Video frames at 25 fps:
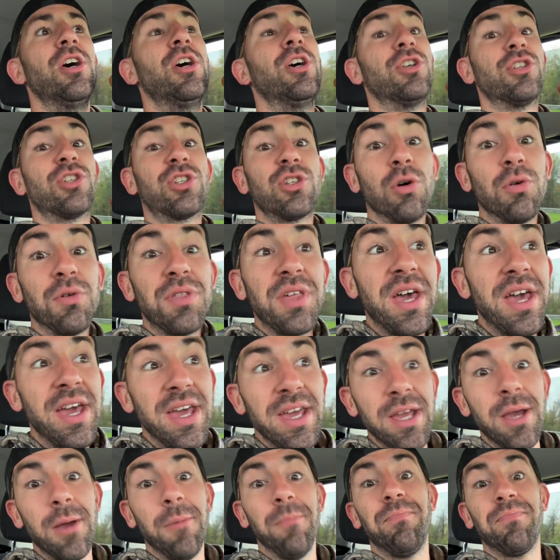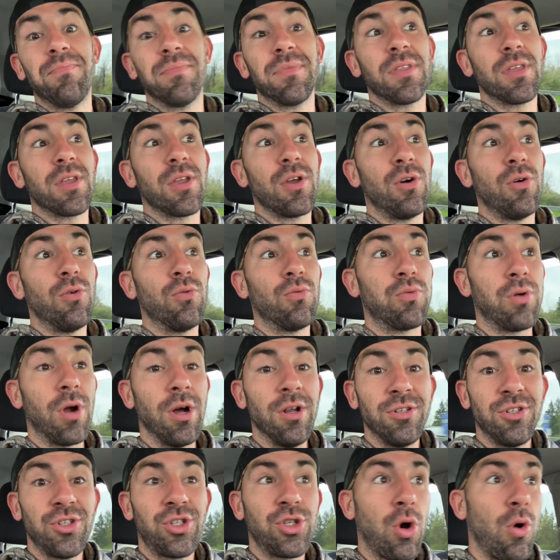so they
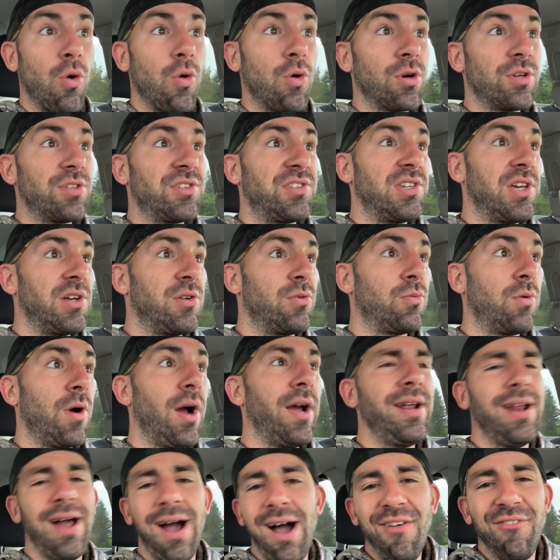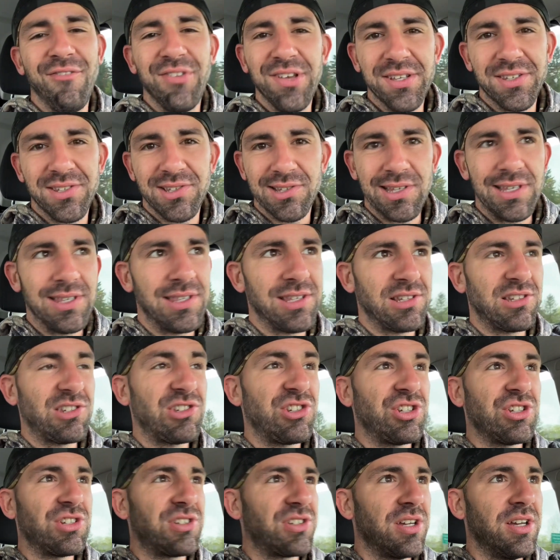run towards it. Right? Obviously, this is
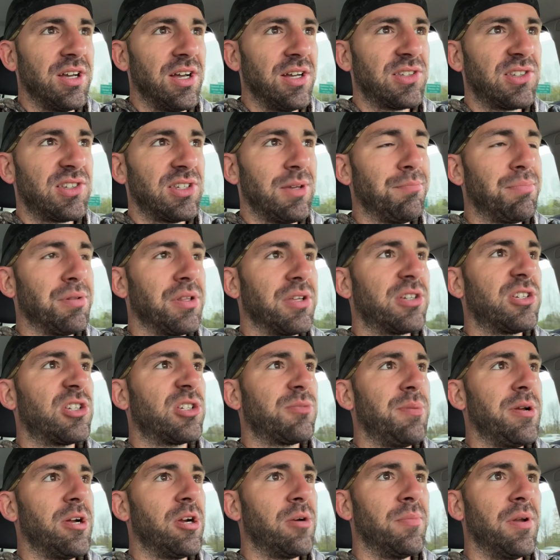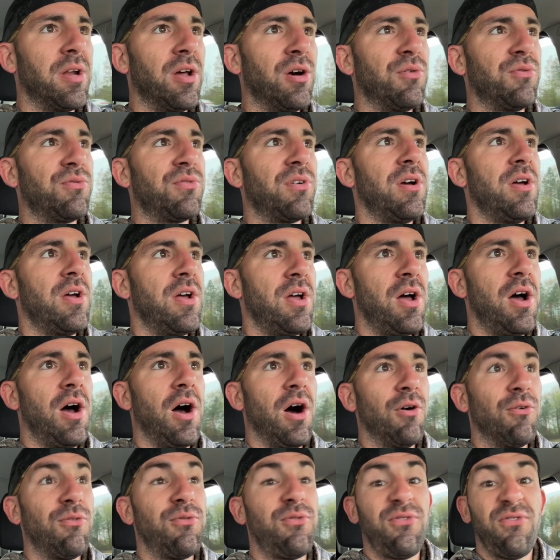just a, a simple experiment of
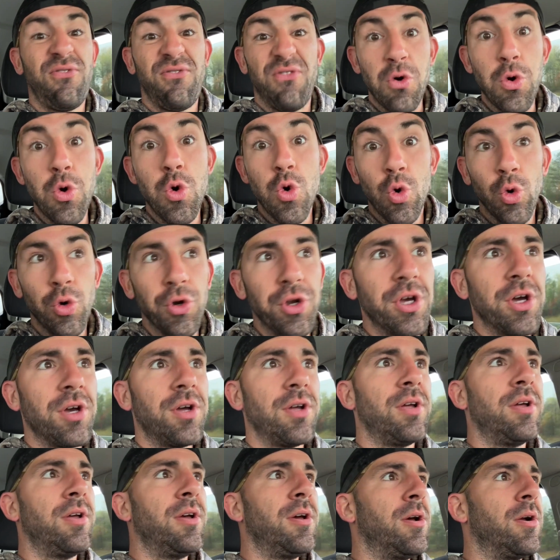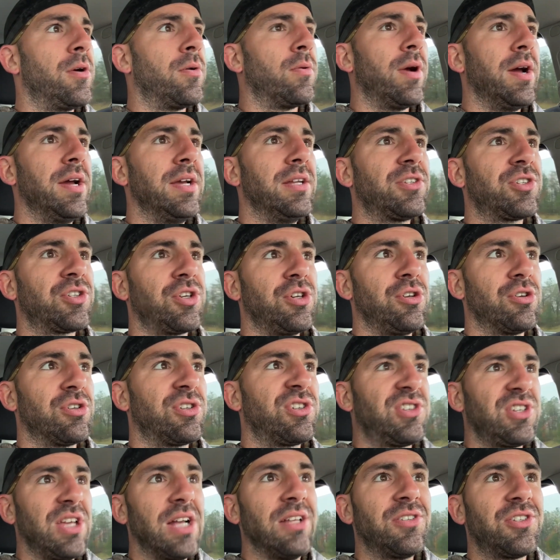of food right? So your
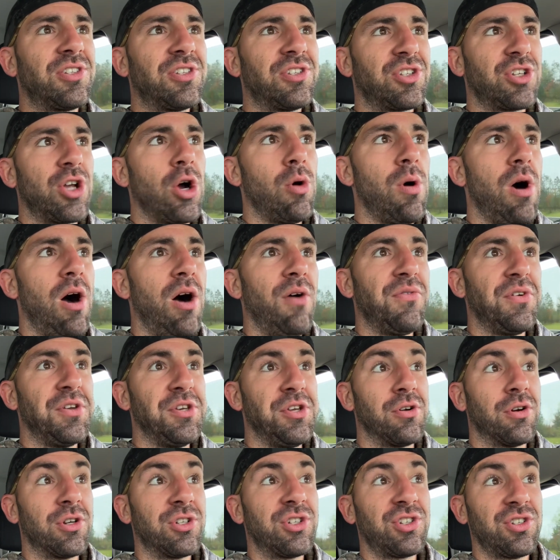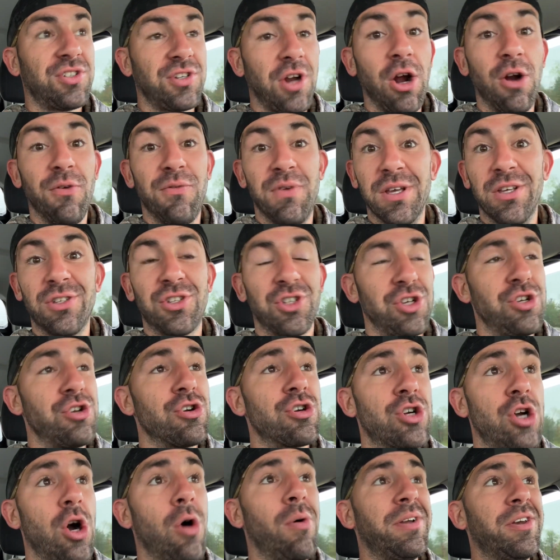senses go off and you're starving, so you're
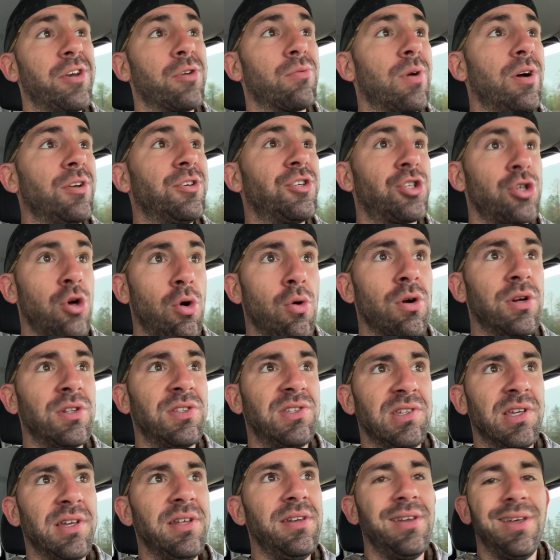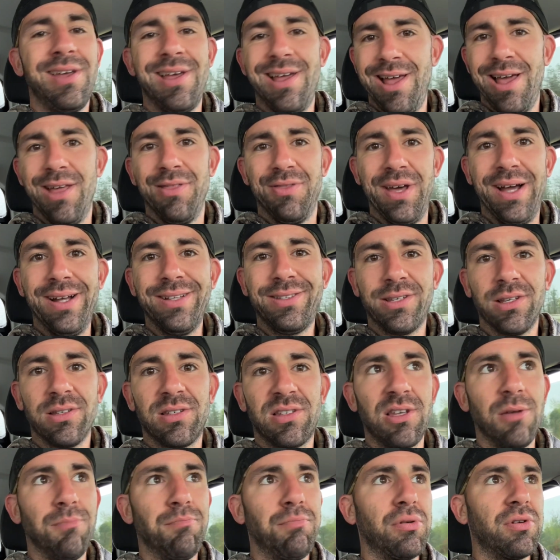going to run towards it. That's a
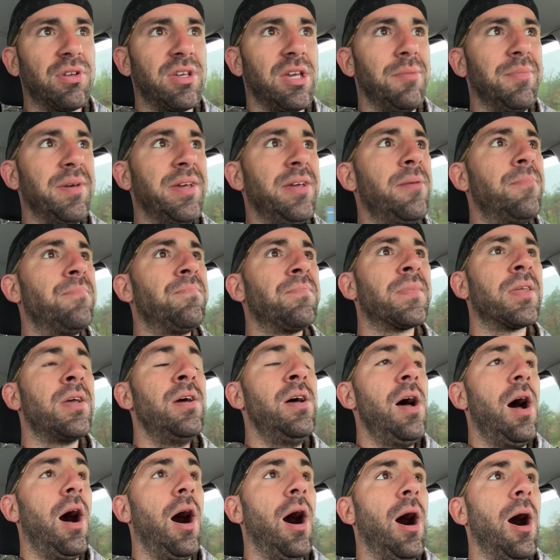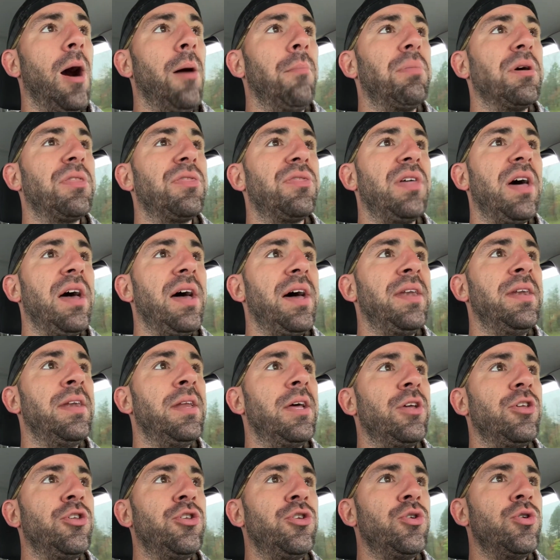simple gimme. Um, but then
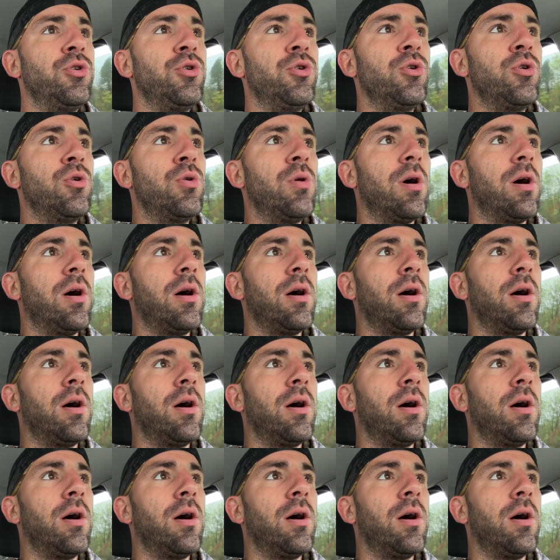you